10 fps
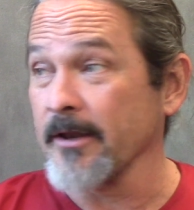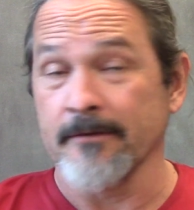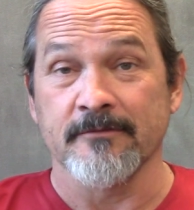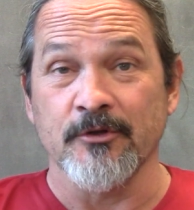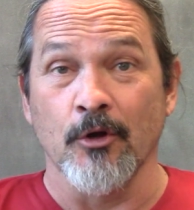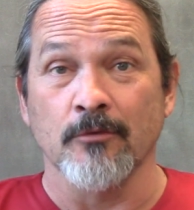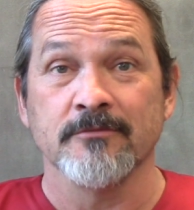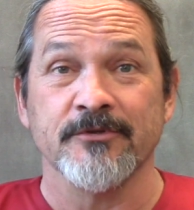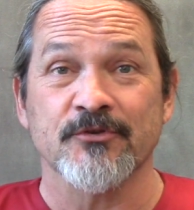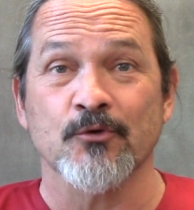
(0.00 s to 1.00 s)
And, you know,
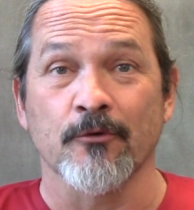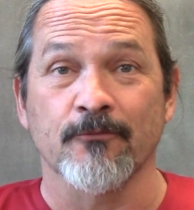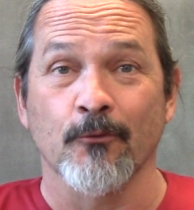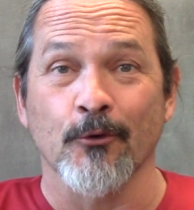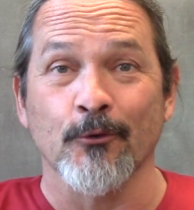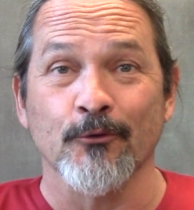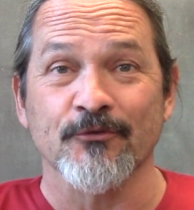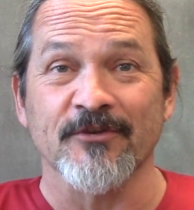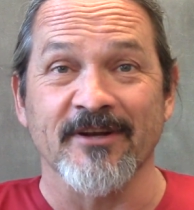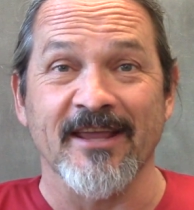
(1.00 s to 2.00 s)
you score 4
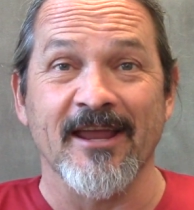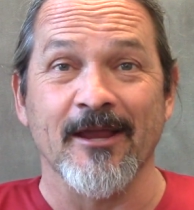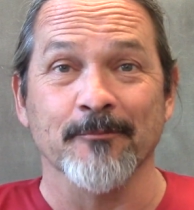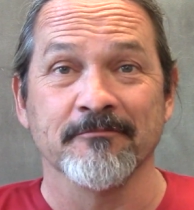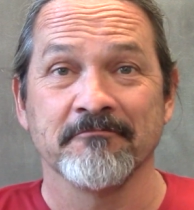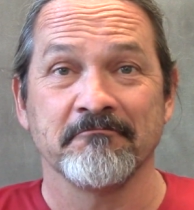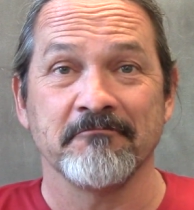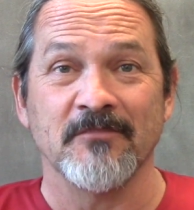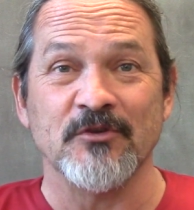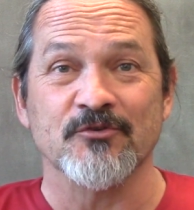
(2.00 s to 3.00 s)
goals in a game,
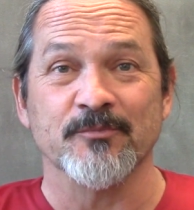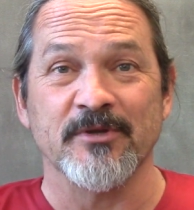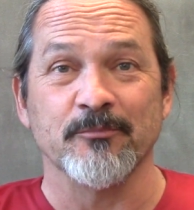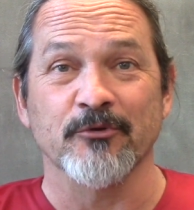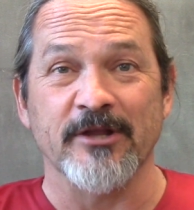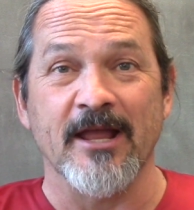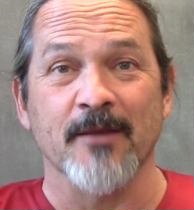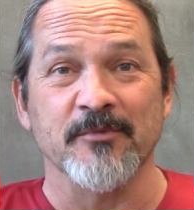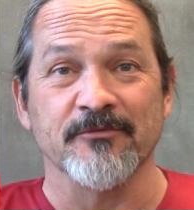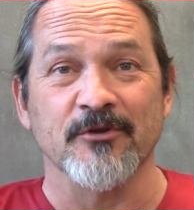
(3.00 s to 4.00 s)
you should be pretty
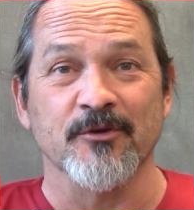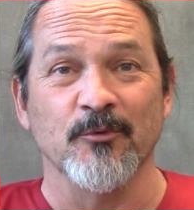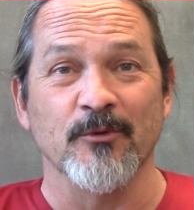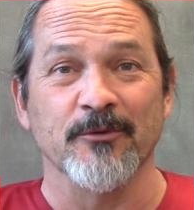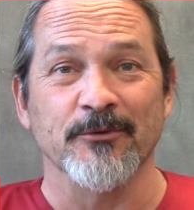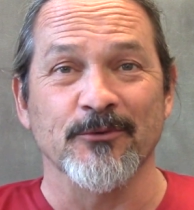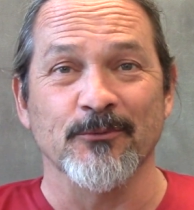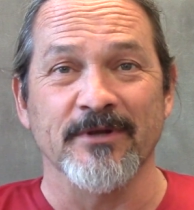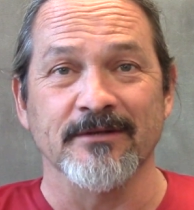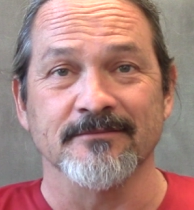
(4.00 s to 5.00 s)
happy if you come away with the
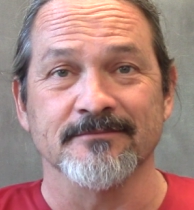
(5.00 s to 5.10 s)
win.